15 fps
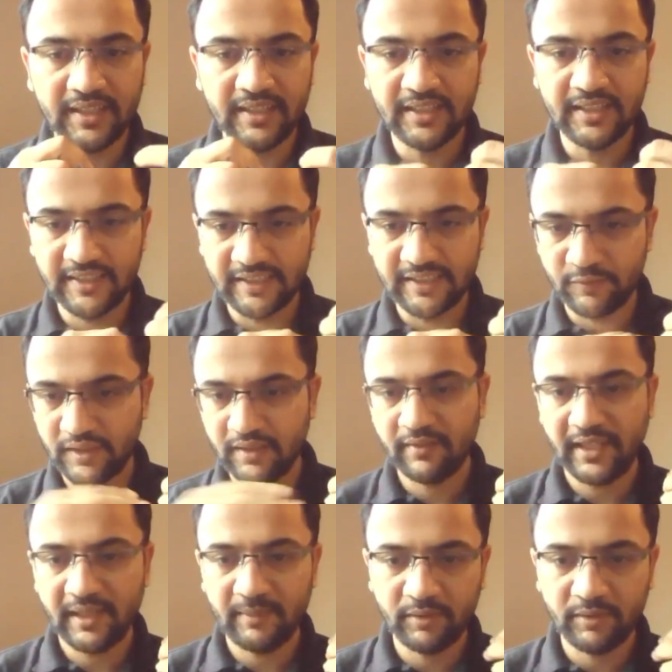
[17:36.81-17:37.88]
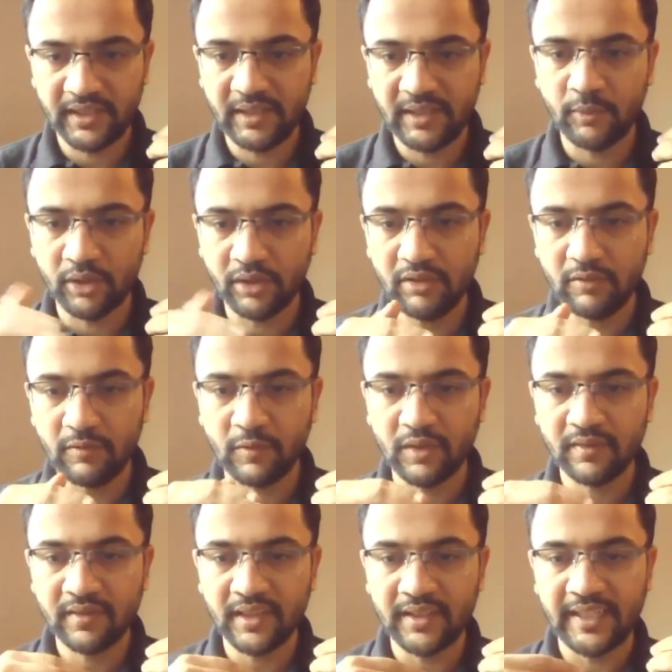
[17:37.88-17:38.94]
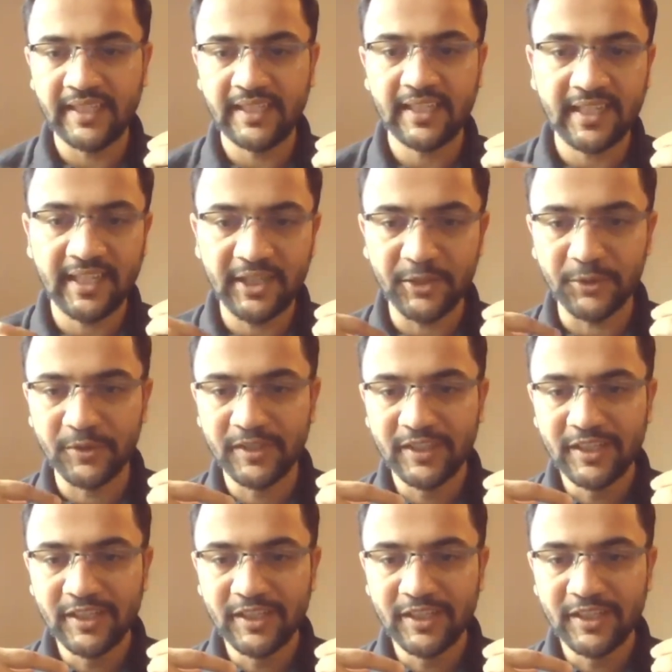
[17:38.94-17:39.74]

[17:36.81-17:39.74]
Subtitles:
in the inference time of any model was the data IO.